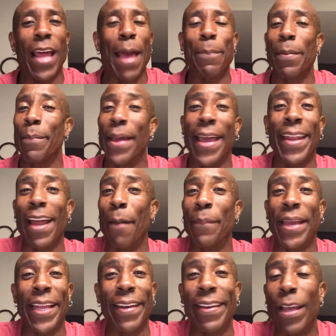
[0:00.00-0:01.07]
happened, man. I
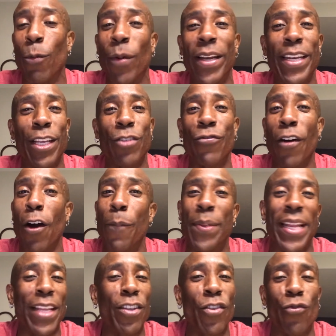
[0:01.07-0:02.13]
mean, it wasn't his fault, but
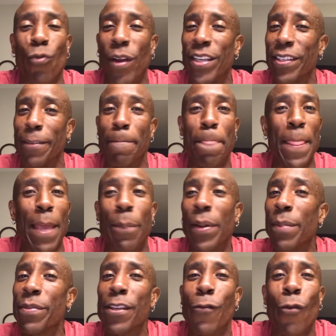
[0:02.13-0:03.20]
that's just racing. He put
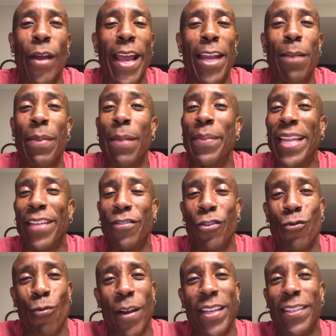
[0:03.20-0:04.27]
himself where he had to be, but that's
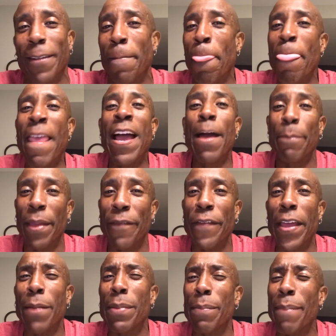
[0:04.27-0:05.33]
just racing. McPhee
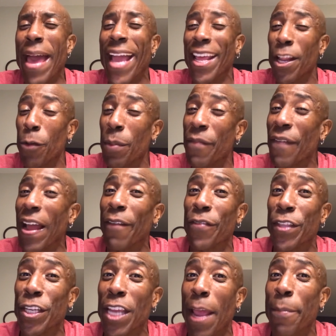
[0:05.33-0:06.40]
will be back and he'll be fighting for the
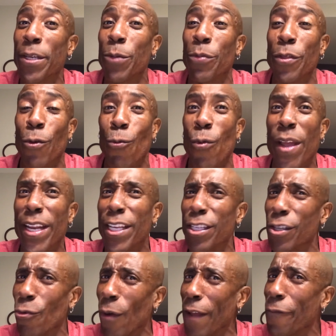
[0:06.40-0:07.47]
championship with Arenas.
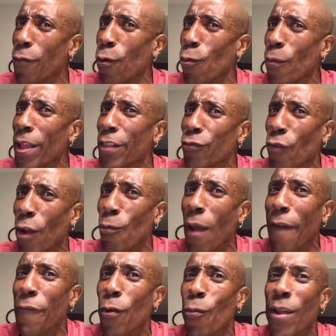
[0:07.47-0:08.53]
Great for Arenas. Great
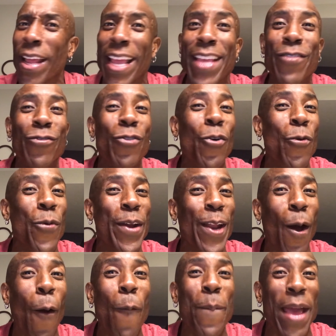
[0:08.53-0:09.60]
ride for Arenas. He's 2 and
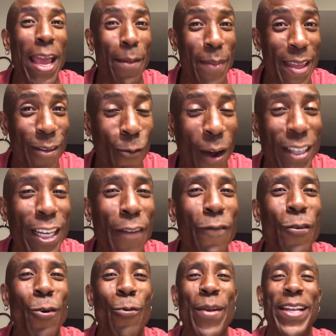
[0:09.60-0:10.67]
0, baby. Watch out
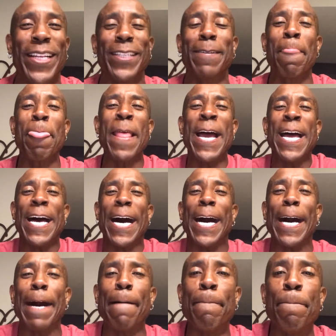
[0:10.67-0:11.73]
for Arenas.
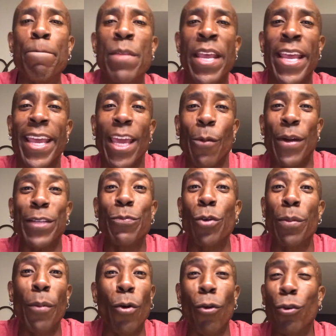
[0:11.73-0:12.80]
Um, anyway, smooth
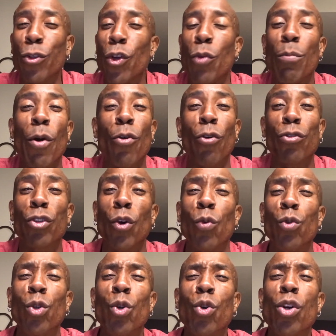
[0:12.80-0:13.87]
Moto 2. Moto 2,
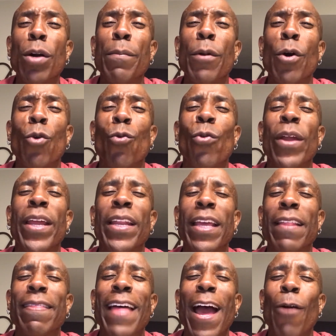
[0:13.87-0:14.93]
Luca Marini.
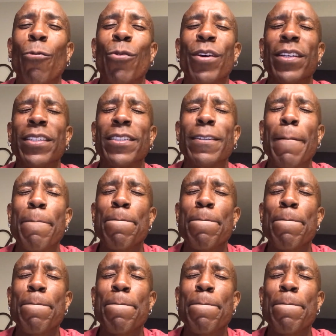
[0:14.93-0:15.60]
That was